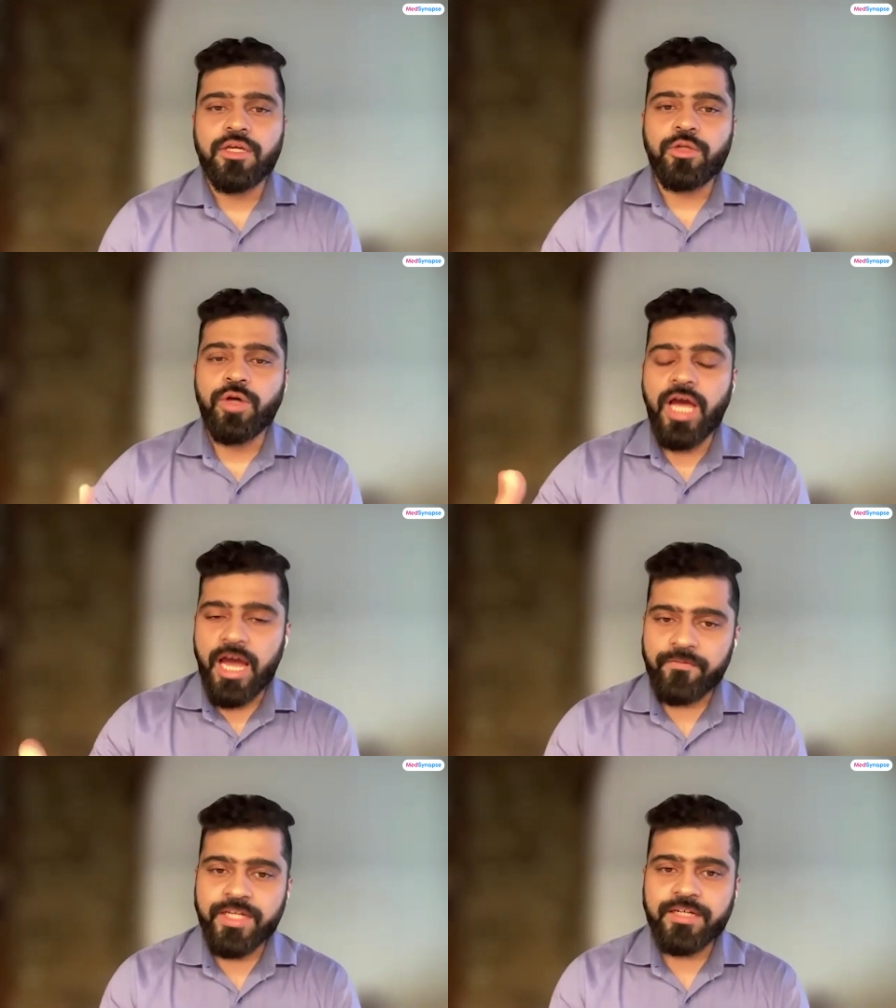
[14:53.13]
you know,
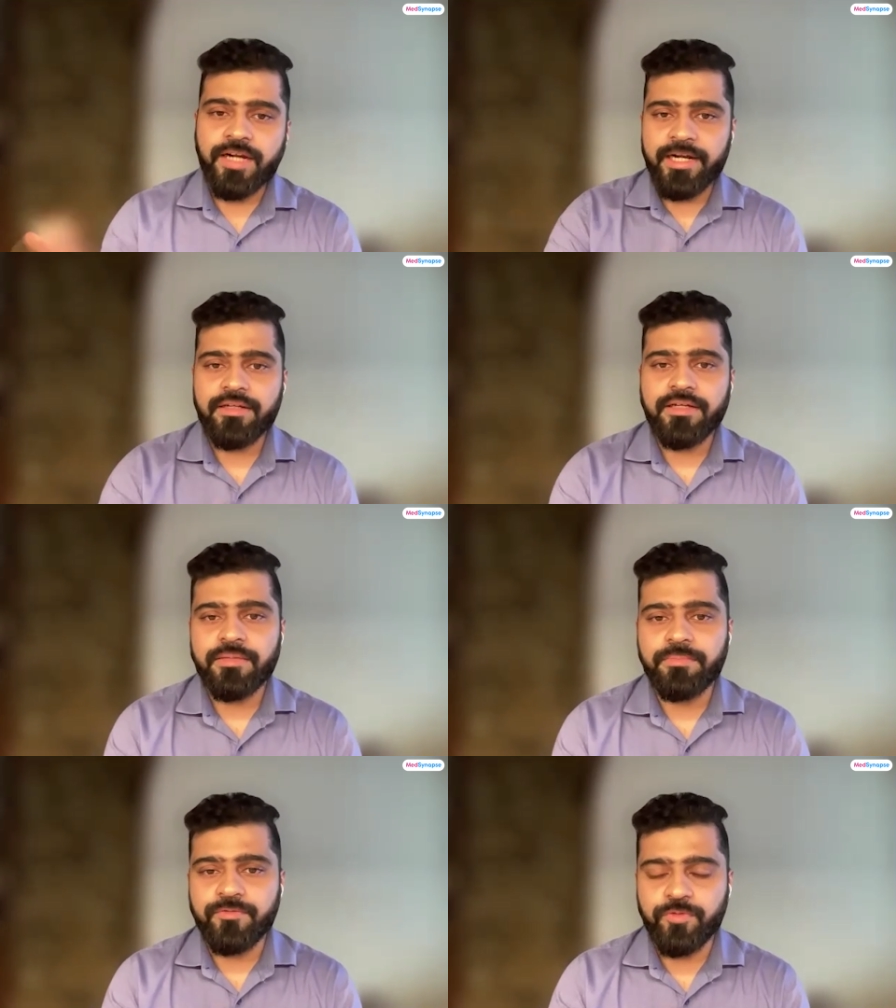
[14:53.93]
have they tried
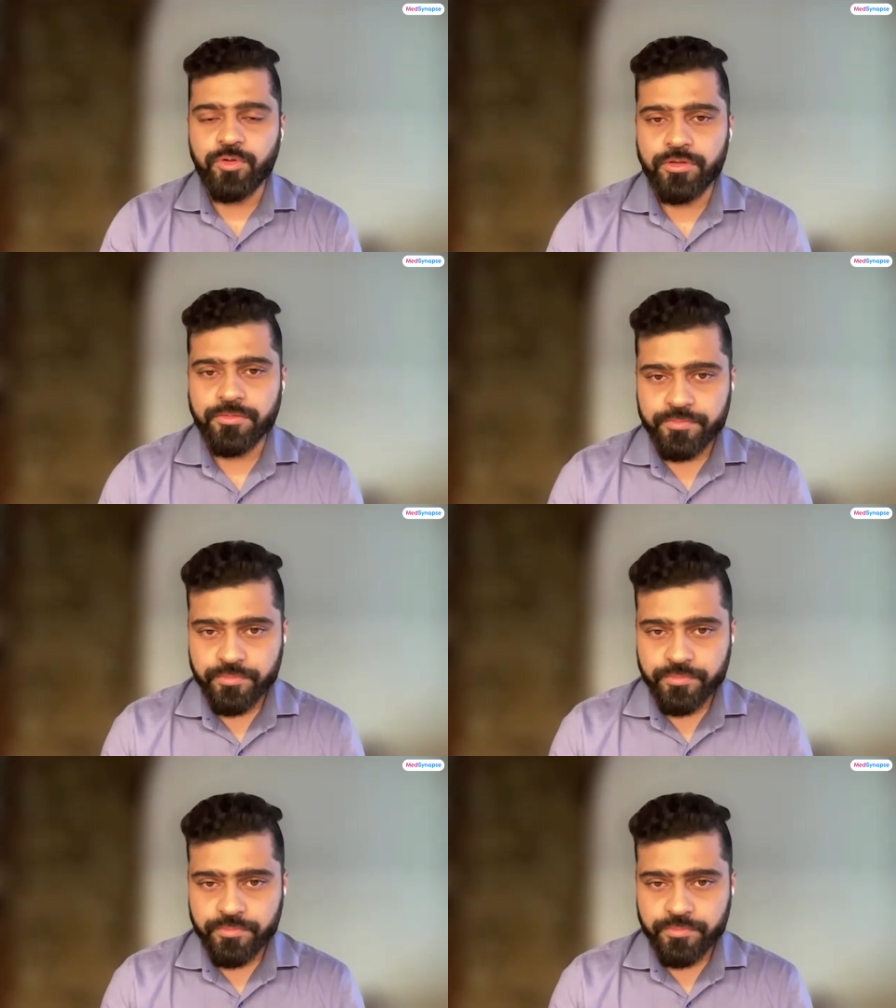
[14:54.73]
it before?